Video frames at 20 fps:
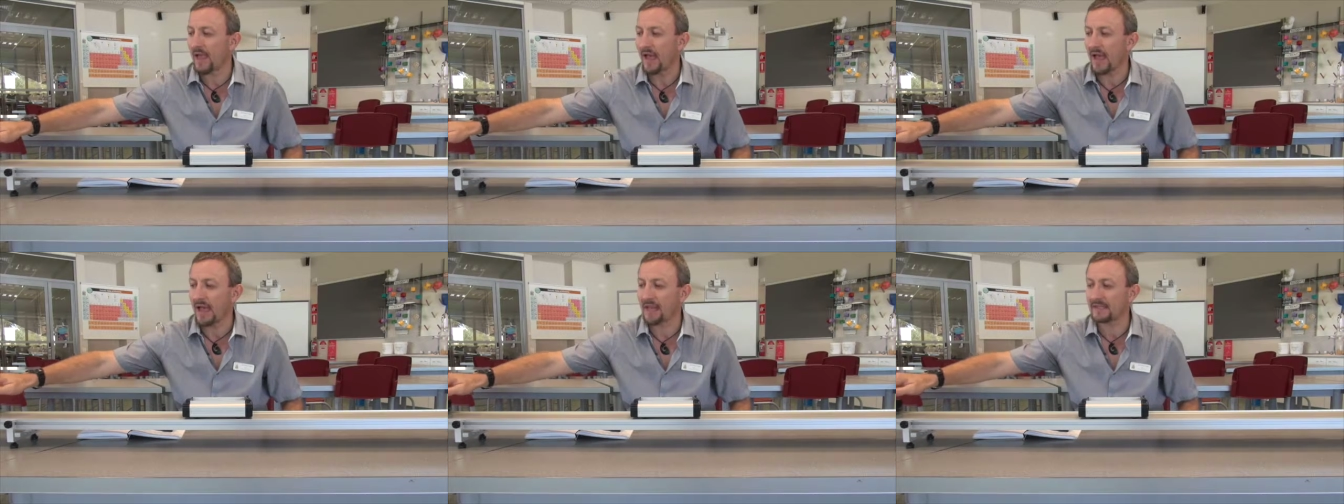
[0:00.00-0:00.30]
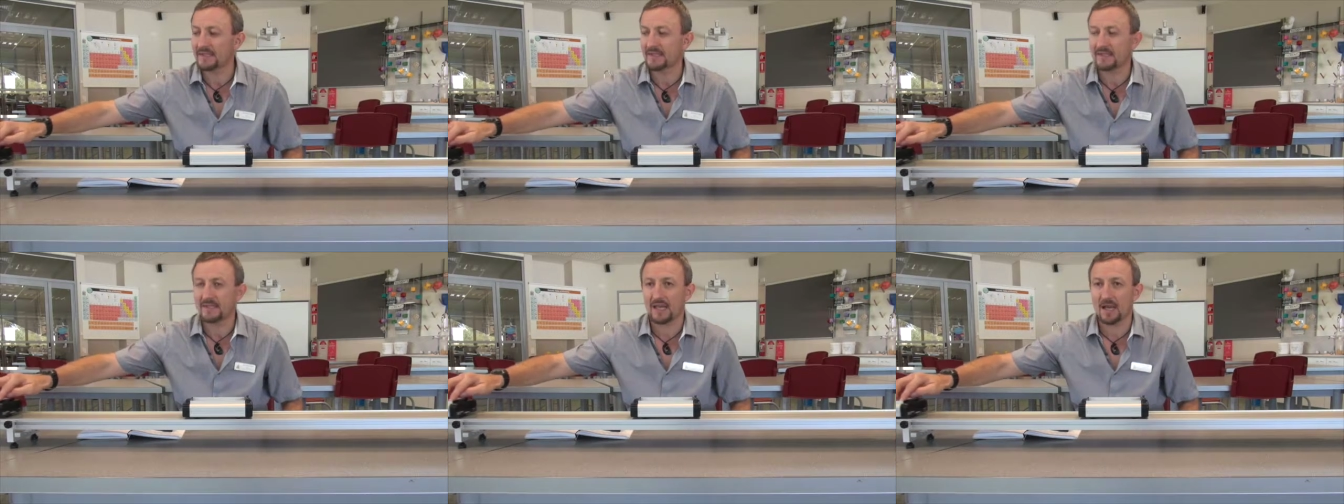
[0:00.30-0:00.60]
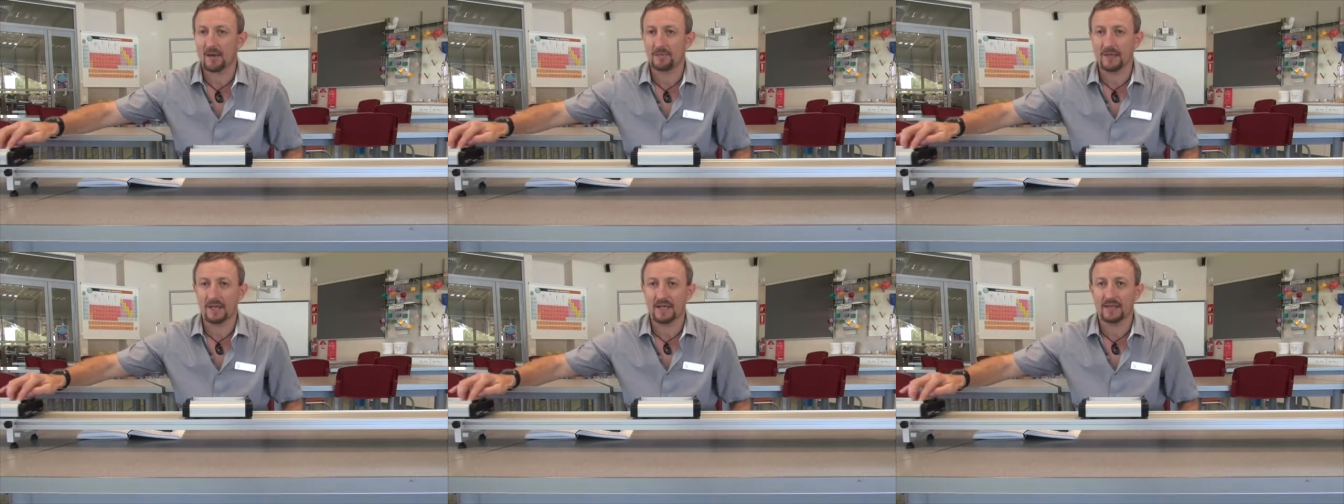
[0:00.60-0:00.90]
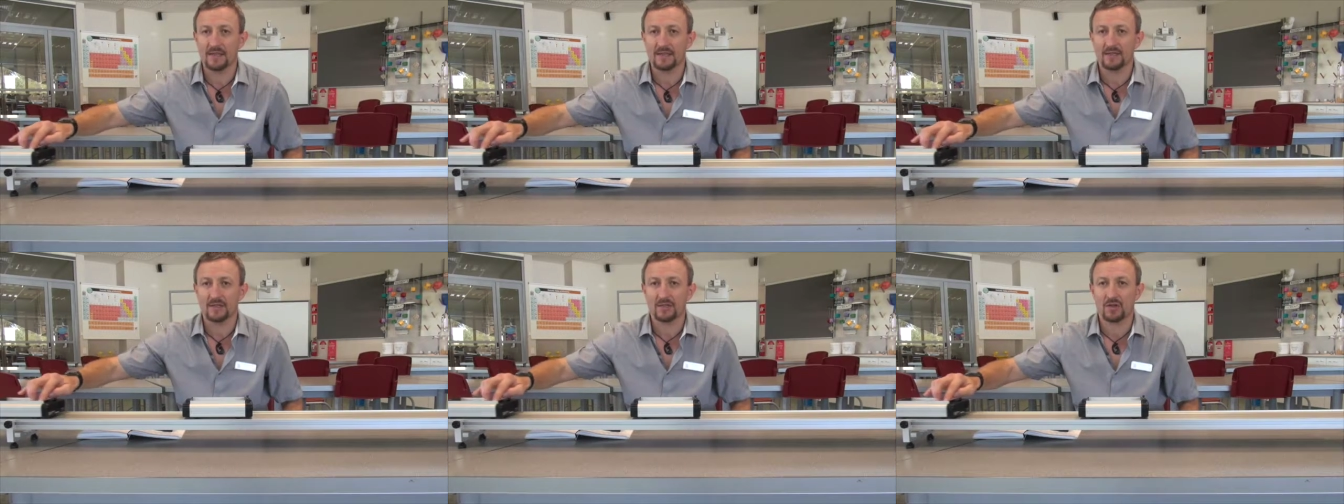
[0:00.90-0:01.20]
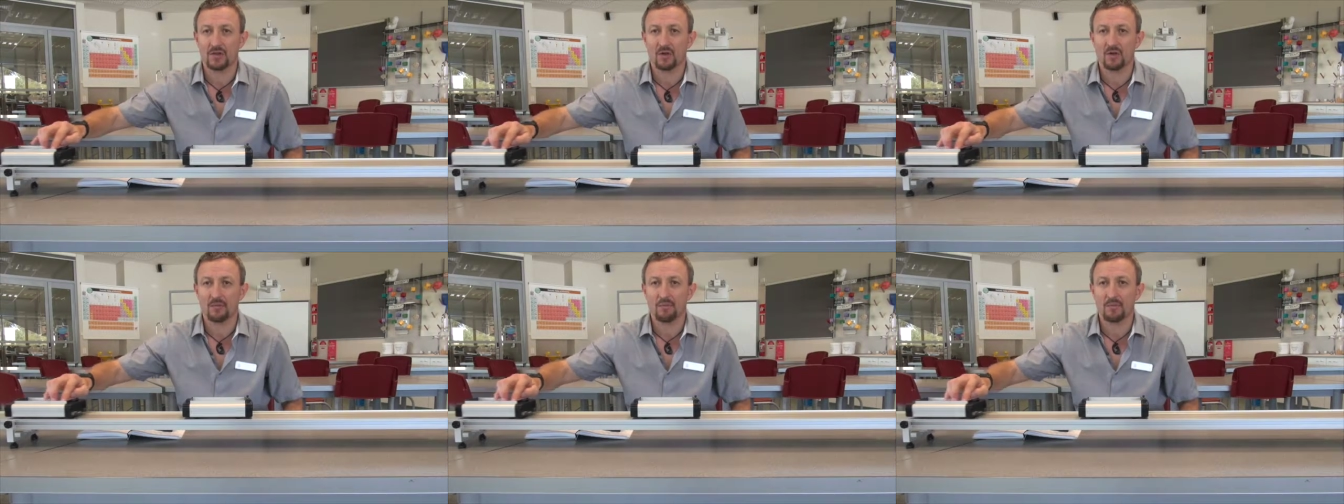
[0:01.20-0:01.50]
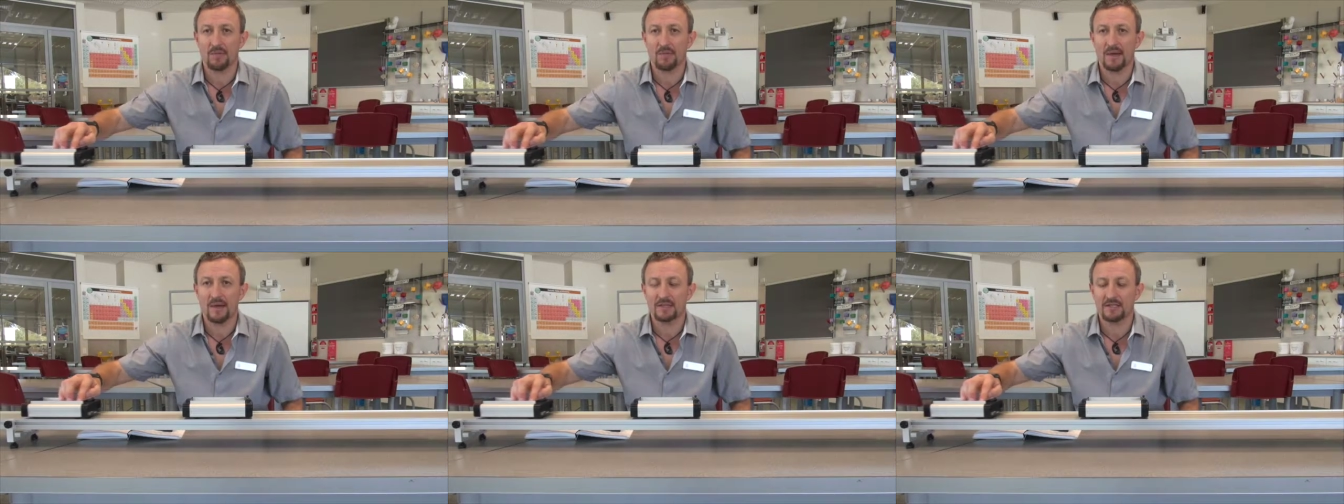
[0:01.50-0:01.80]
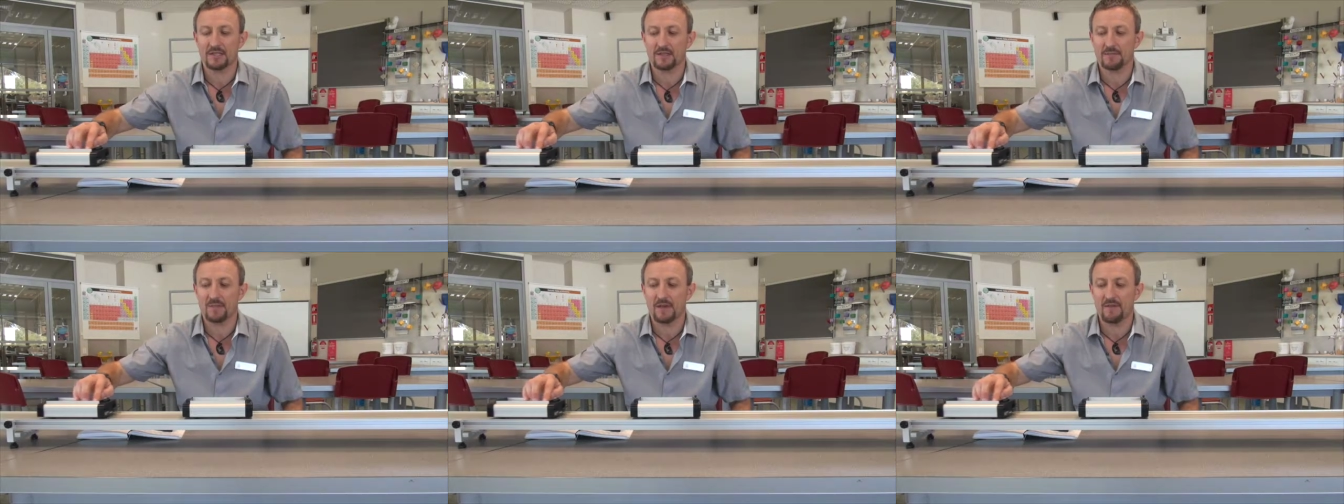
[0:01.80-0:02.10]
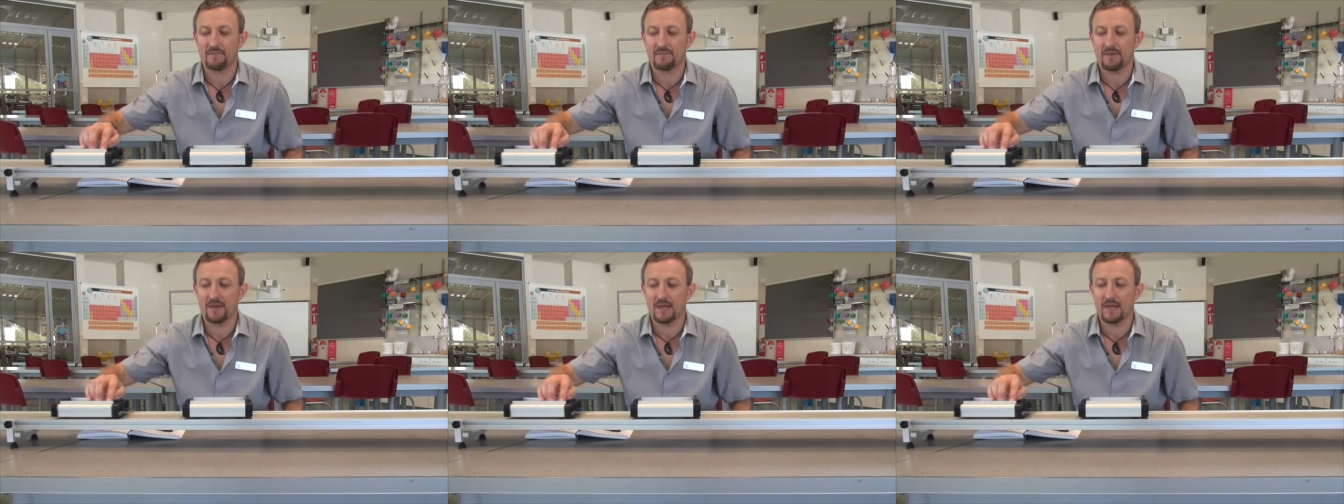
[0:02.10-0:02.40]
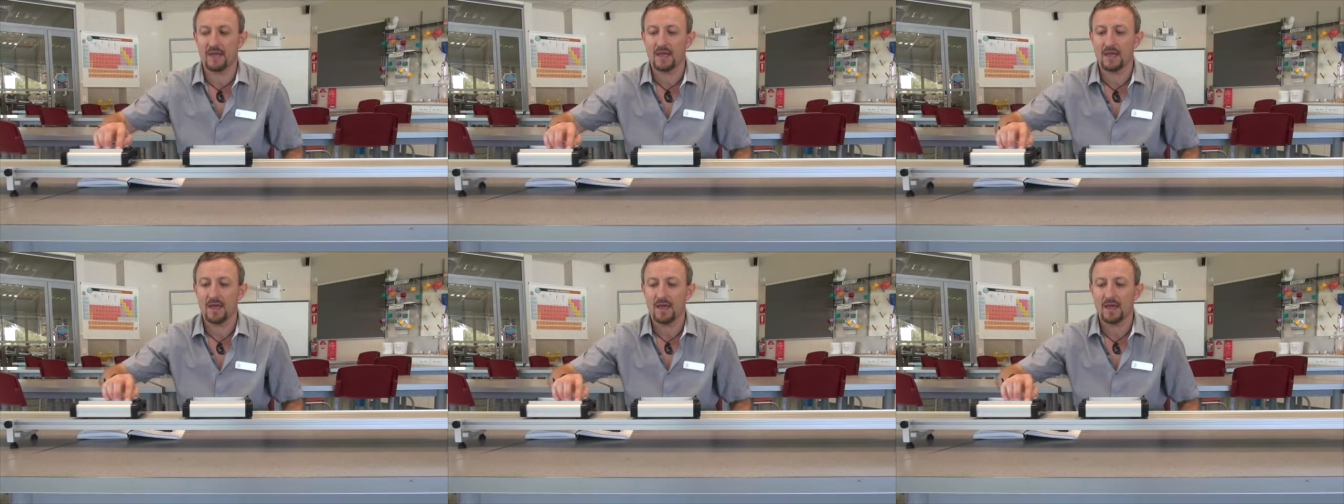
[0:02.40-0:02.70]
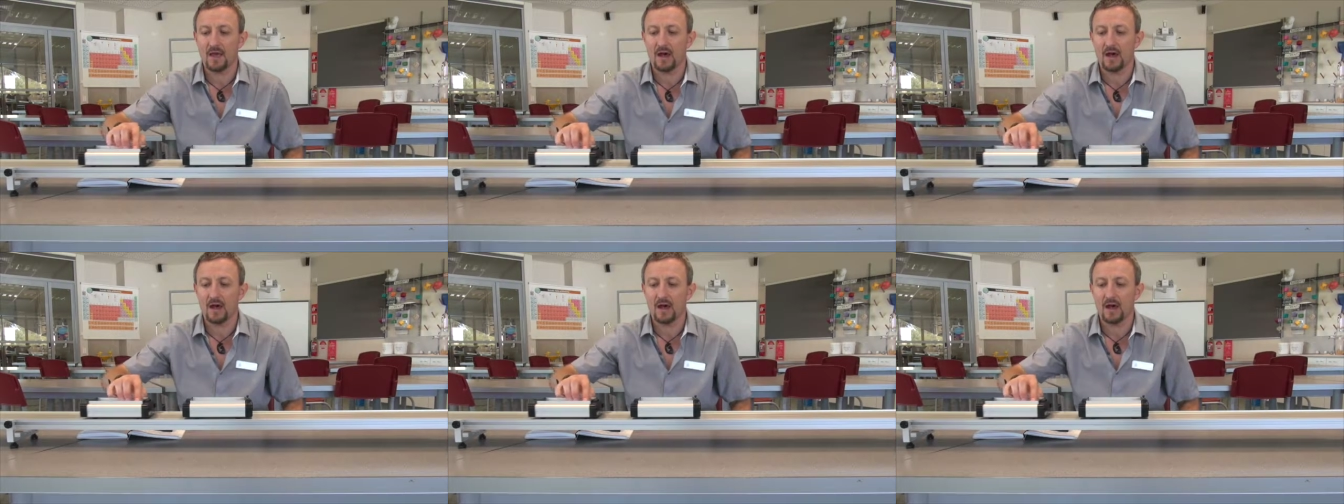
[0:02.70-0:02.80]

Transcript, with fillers: as it's coming in, it's got momentum, MV,